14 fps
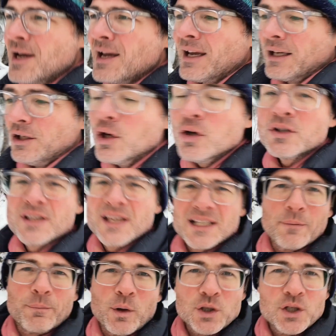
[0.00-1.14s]
use this
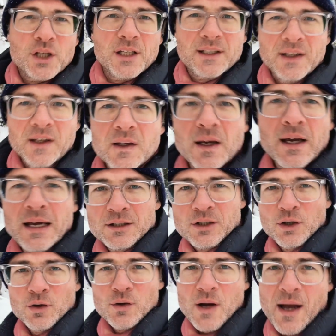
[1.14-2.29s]
opportunity
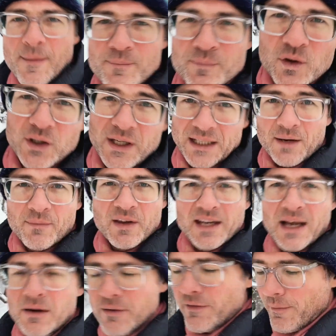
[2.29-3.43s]
to get something
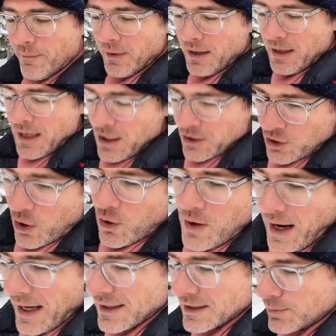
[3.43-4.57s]
out of them. So
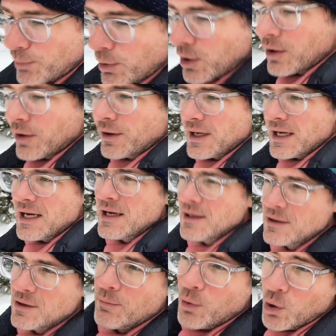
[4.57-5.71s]
as per the
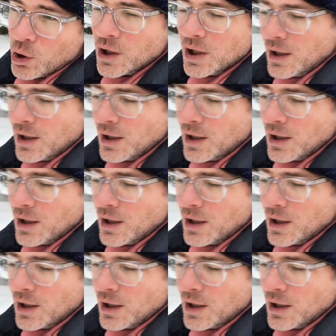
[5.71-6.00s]
book,